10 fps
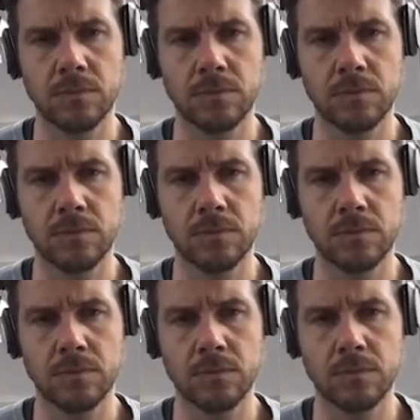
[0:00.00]

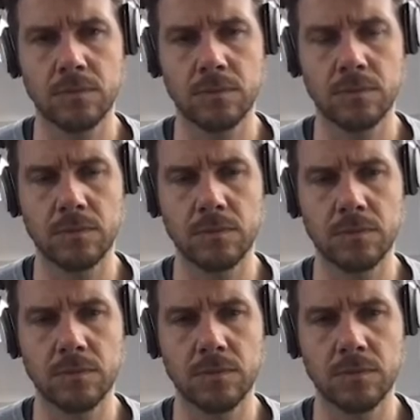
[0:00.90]

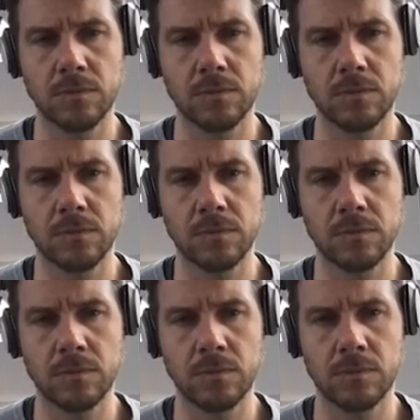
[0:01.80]

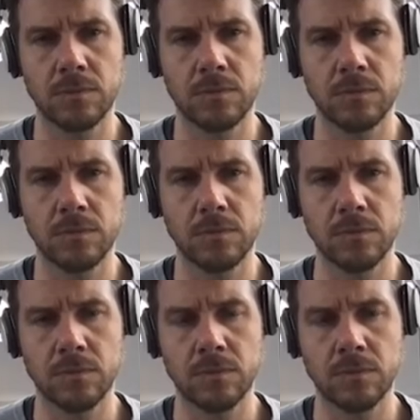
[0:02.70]

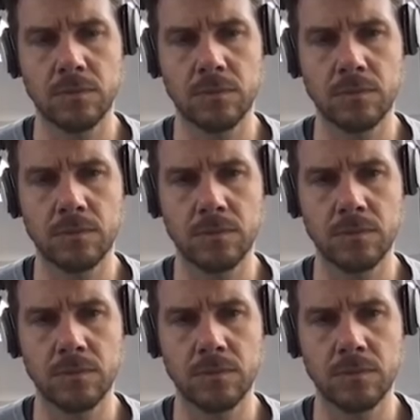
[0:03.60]
The person shown says nothing.